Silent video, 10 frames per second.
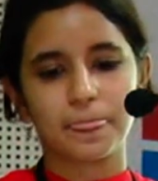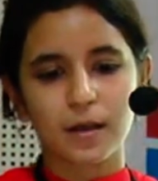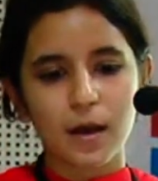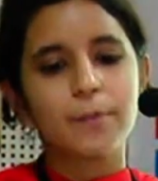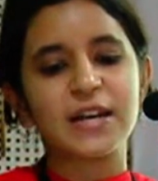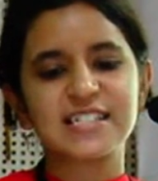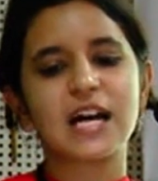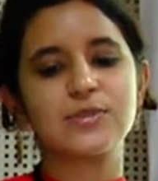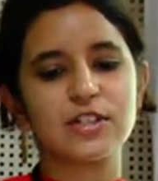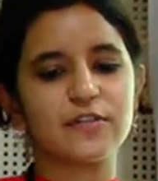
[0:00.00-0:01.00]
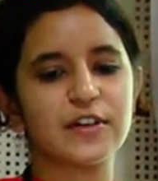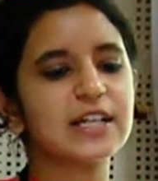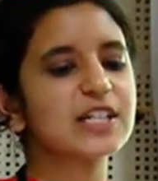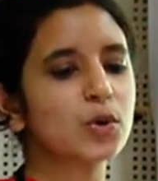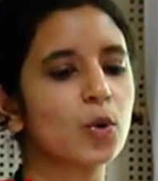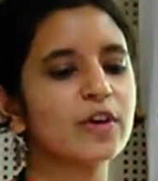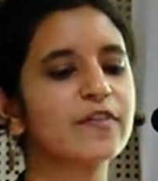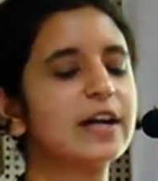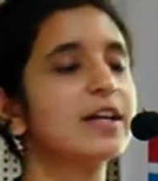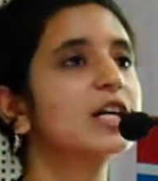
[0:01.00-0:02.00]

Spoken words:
Press Council of India's Code of Conduct,